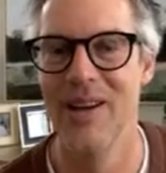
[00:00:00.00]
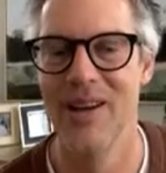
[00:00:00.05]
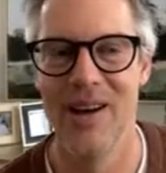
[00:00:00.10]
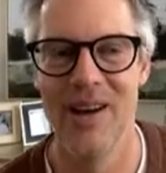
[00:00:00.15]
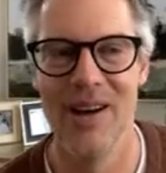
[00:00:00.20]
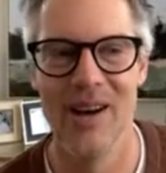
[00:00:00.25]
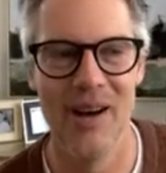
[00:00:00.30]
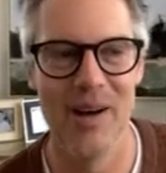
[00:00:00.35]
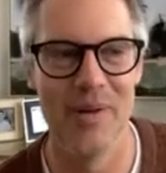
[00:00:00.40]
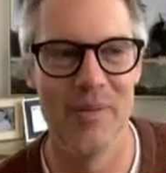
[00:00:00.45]

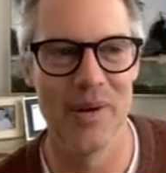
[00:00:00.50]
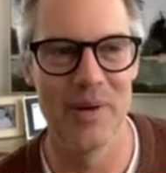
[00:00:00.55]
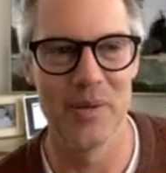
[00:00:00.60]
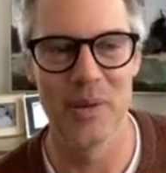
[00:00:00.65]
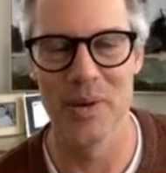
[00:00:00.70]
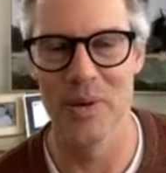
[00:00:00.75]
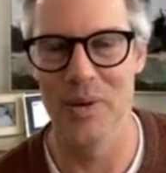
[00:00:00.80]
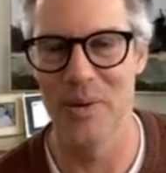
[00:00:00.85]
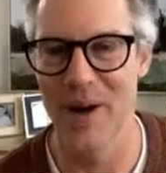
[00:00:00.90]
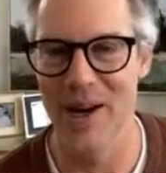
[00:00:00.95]
and
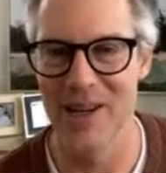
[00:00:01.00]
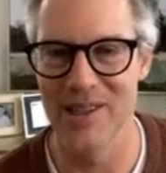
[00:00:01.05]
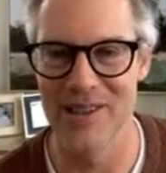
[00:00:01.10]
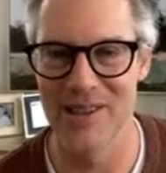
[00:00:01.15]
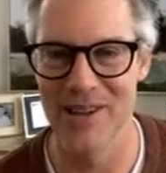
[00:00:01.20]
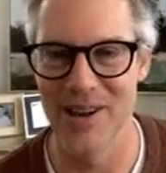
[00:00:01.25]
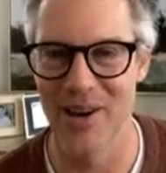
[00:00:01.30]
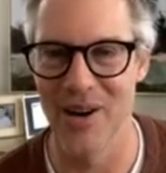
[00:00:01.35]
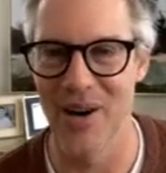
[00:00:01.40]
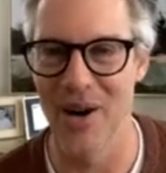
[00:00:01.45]
we were racing
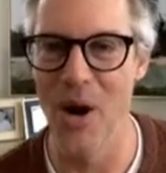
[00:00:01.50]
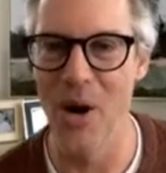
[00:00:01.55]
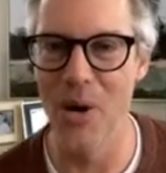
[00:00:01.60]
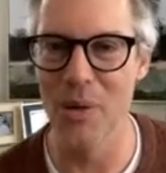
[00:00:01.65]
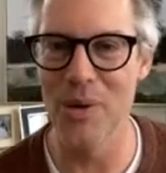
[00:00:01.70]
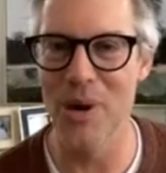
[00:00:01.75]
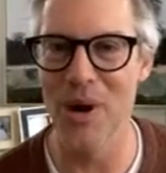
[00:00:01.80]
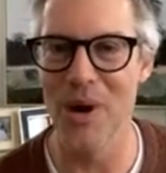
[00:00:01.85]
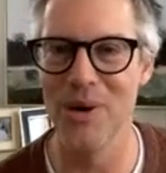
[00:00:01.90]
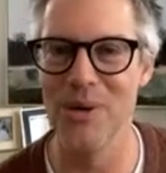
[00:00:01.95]
on our home
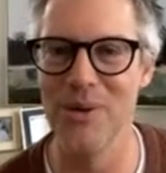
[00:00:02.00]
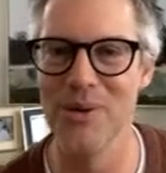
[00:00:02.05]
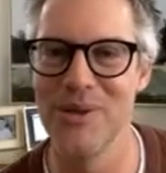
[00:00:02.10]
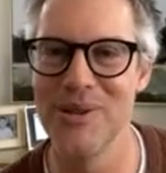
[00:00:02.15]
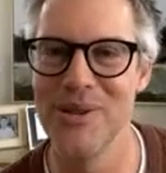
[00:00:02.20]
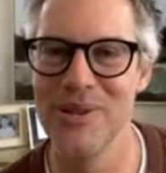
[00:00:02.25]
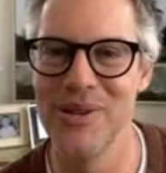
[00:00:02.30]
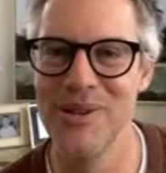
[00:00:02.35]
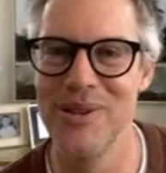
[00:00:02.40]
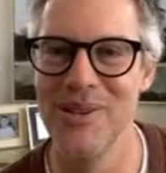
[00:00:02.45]
roads.